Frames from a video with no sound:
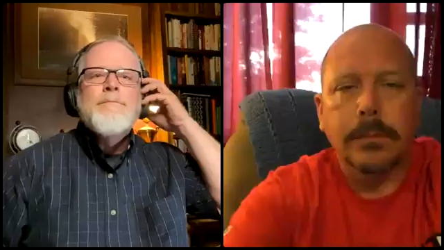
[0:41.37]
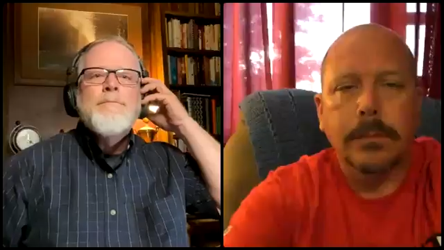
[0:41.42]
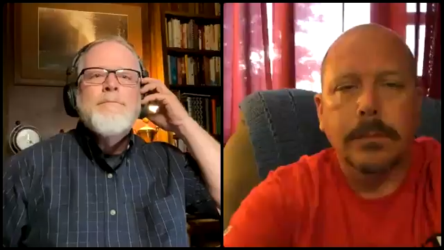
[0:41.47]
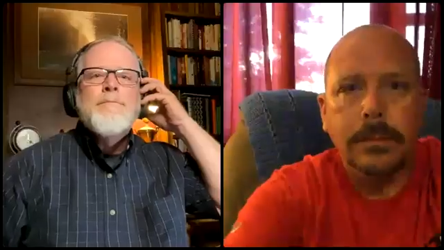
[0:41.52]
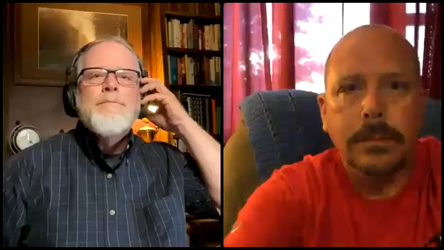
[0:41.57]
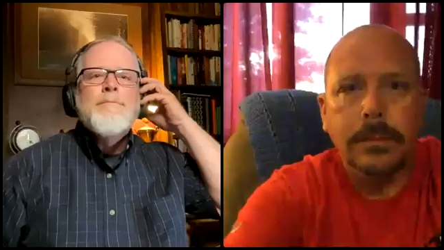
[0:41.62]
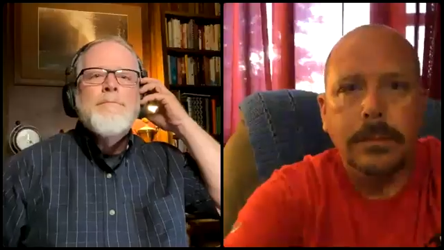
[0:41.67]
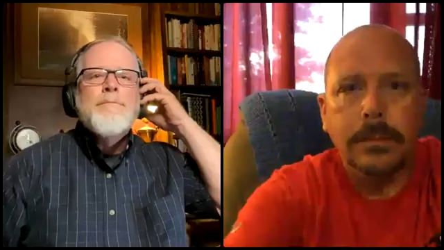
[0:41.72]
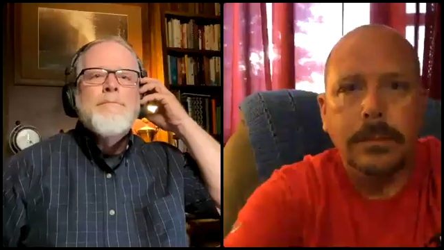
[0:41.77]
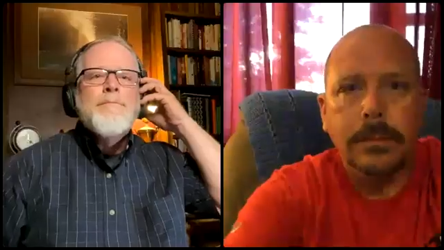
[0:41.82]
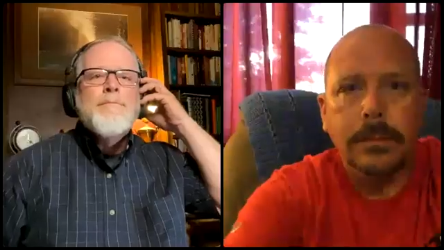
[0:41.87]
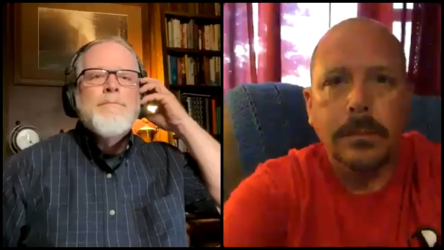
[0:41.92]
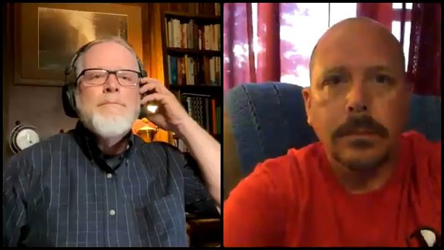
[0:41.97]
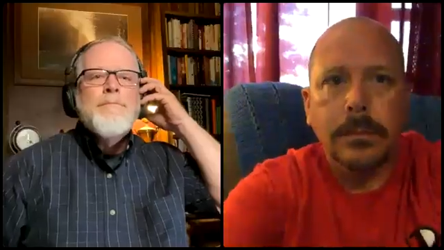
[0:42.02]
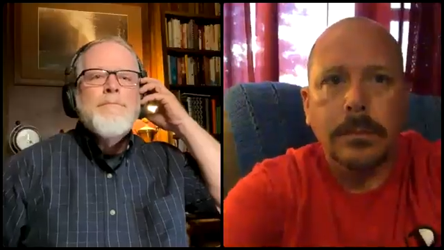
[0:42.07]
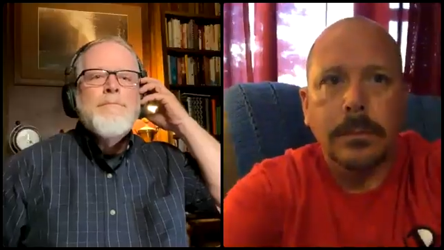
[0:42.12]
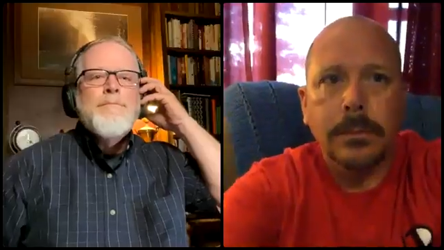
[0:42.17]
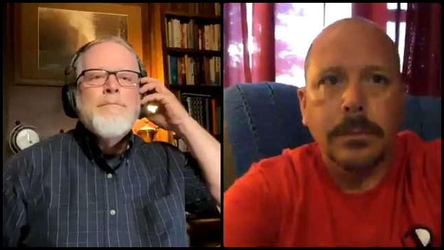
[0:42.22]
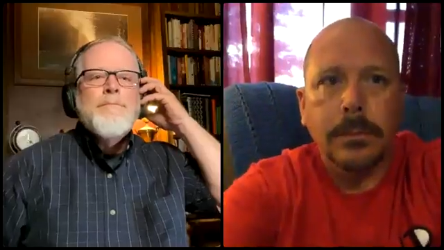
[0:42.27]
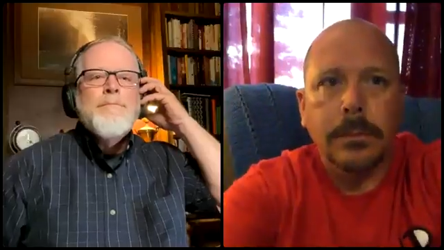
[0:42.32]

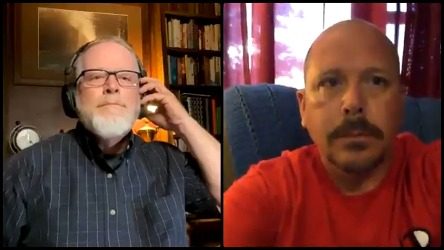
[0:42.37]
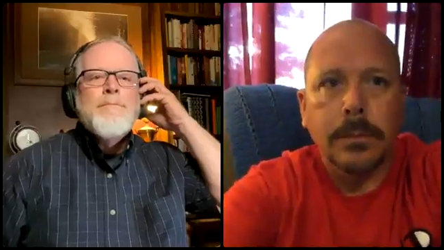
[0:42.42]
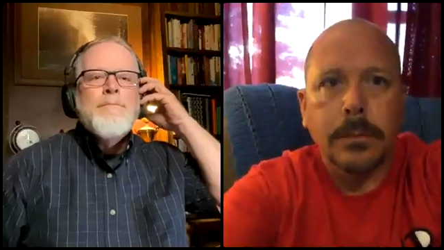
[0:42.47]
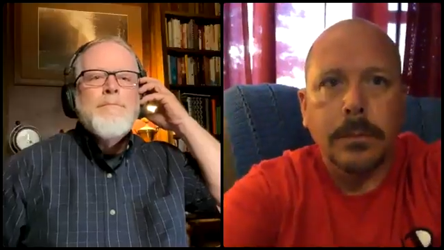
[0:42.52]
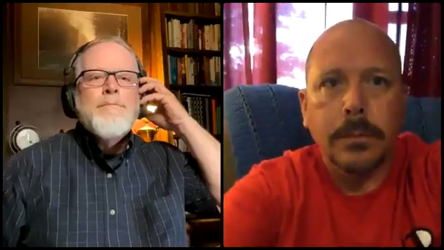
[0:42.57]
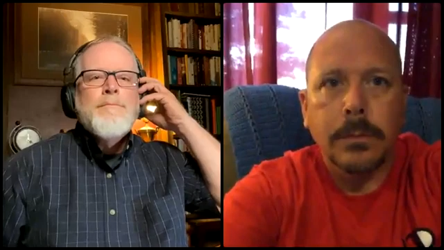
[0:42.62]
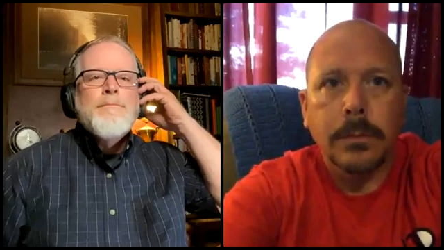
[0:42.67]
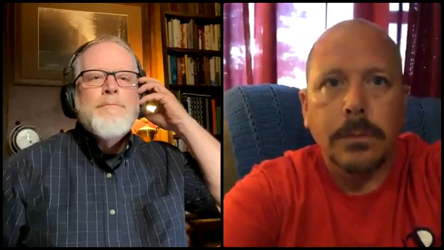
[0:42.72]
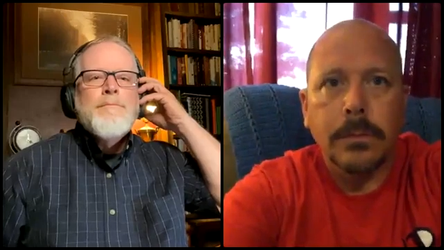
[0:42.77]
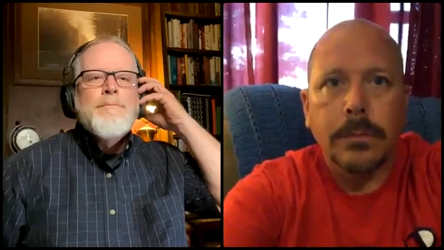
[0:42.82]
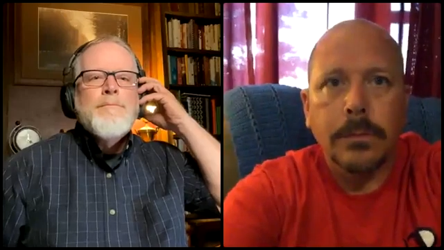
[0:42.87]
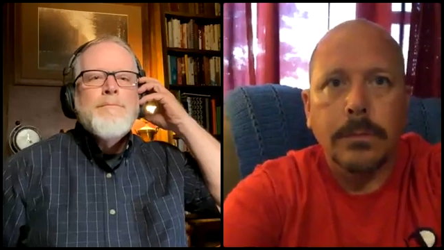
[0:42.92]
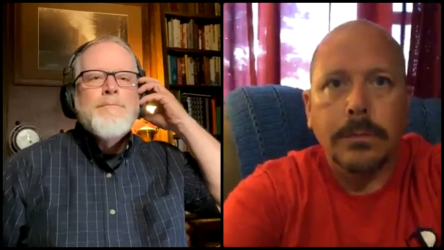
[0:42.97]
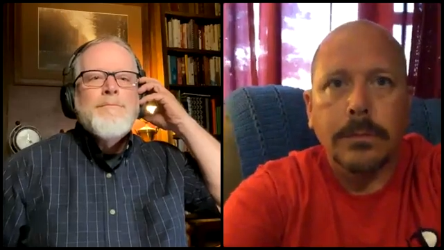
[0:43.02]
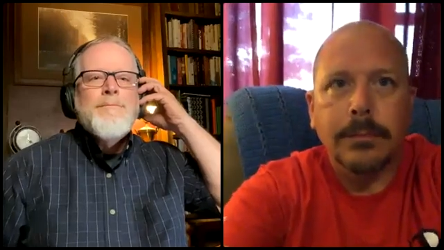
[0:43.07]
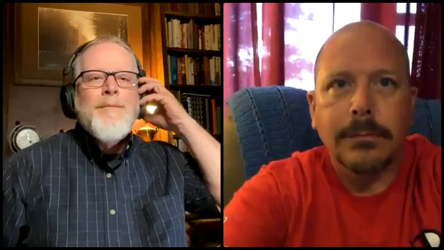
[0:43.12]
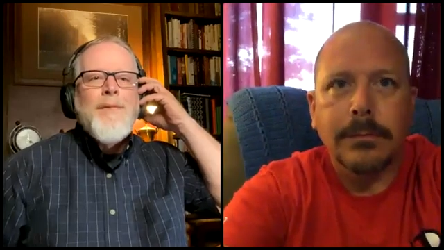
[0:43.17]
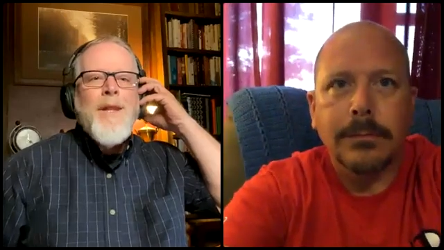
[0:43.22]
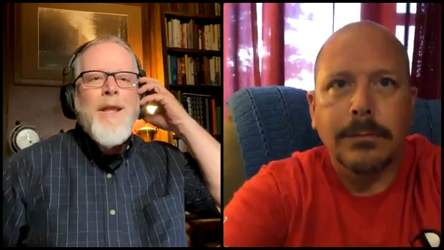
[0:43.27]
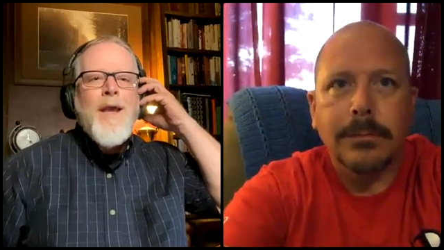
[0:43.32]

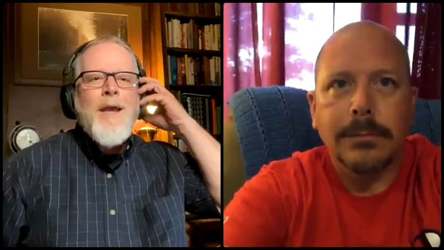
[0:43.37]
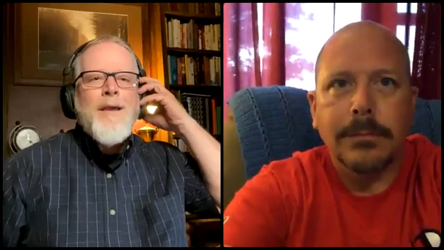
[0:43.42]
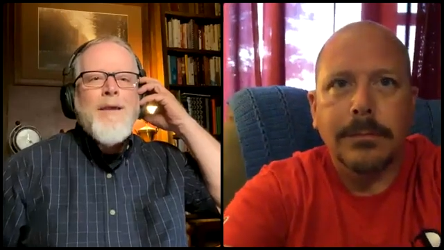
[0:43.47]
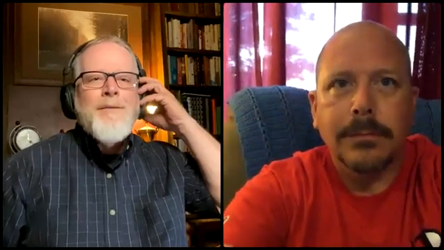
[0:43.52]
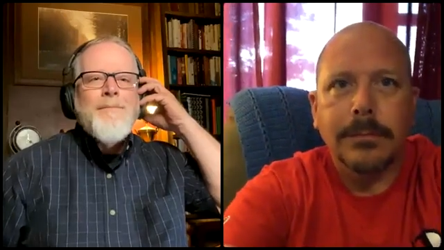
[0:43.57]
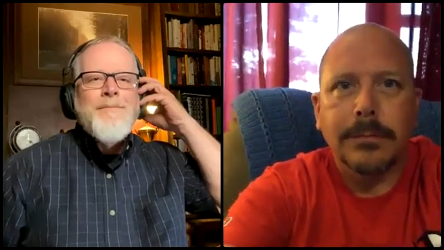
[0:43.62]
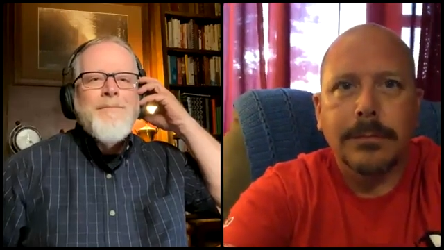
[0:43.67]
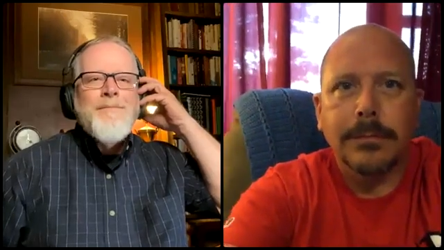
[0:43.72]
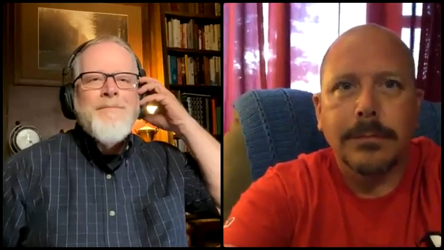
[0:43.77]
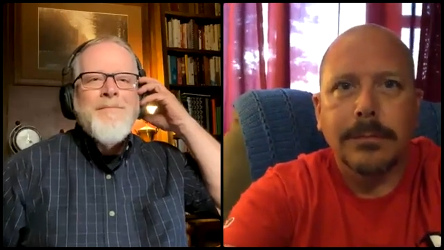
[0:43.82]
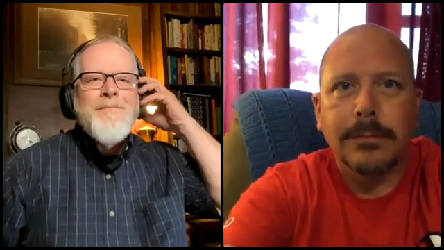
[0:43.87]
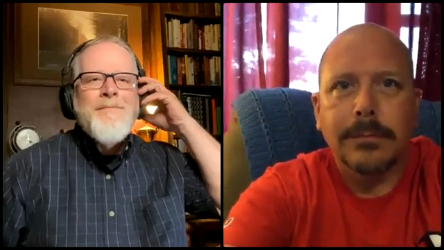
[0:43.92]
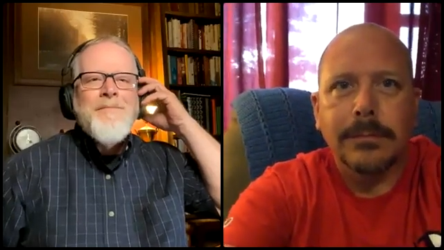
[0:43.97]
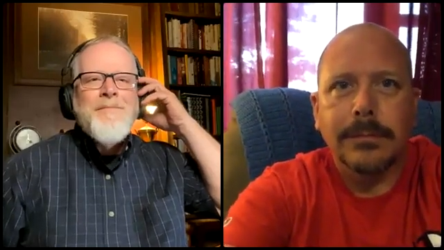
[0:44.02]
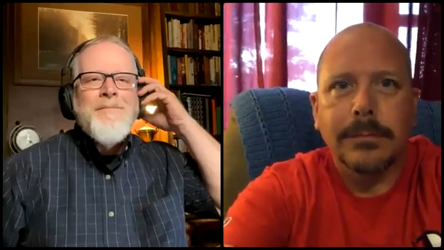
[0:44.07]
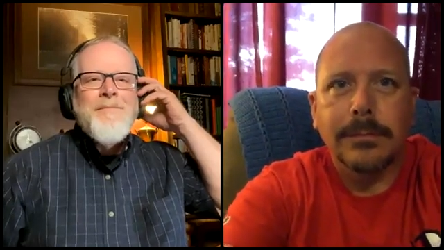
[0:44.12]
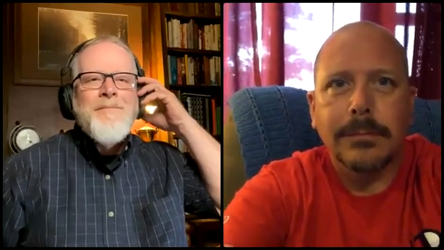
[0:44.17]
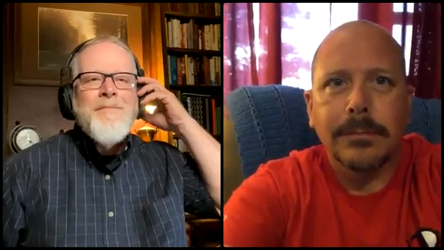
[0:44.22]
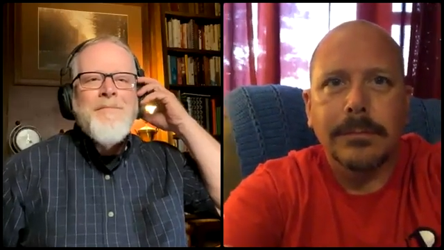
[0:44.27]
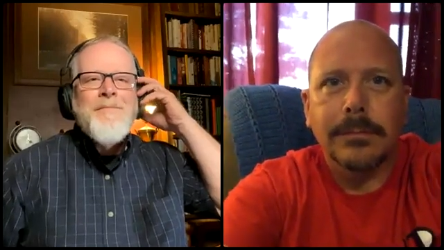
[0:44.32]

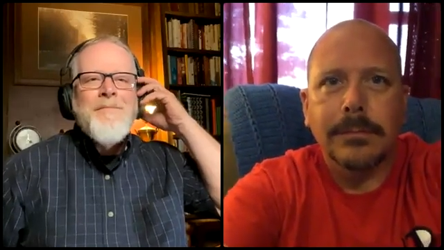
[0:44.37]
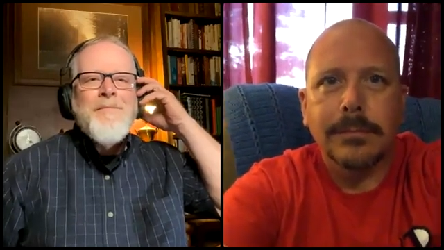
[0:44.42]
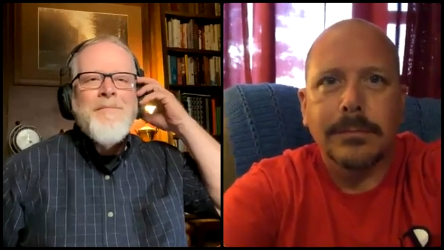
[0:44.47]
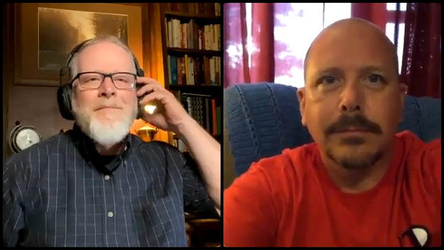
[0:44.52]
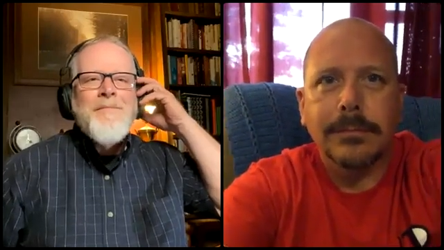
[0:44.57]
No one is speaking in this clip.